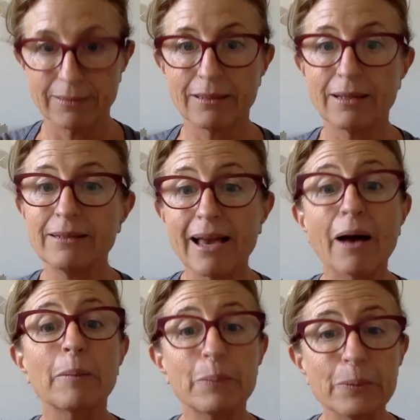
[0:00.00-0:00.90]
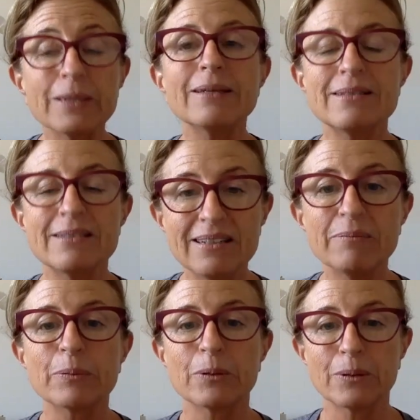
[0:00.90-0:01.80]
And yeah, breathing
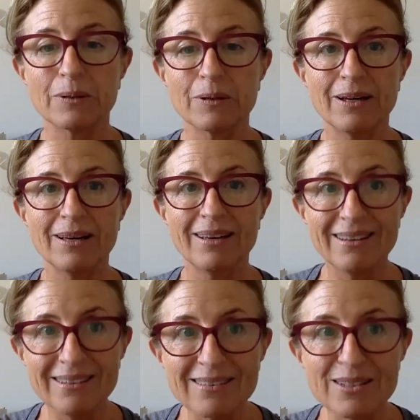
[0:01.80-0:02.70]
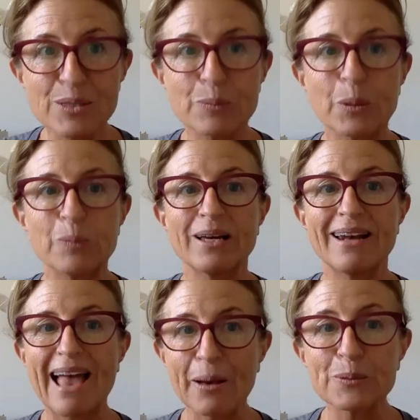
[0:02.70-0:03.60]
deeper in this moment
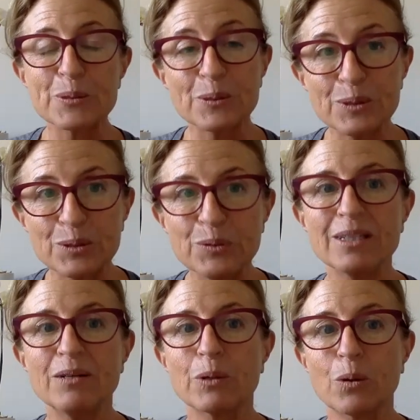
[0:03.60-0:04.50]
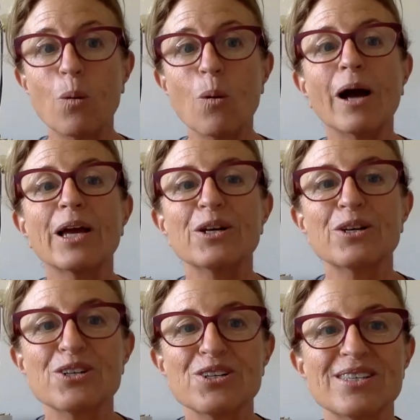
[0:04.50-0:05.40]
absolutely
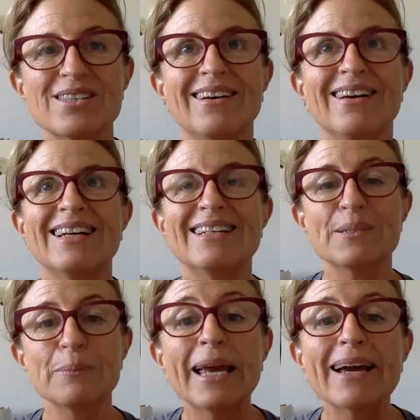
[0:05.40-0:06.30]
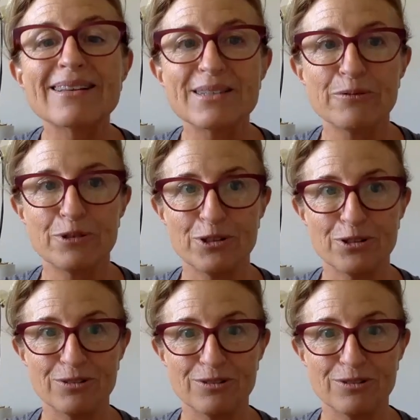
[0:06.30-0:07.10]
requires, it demands of you.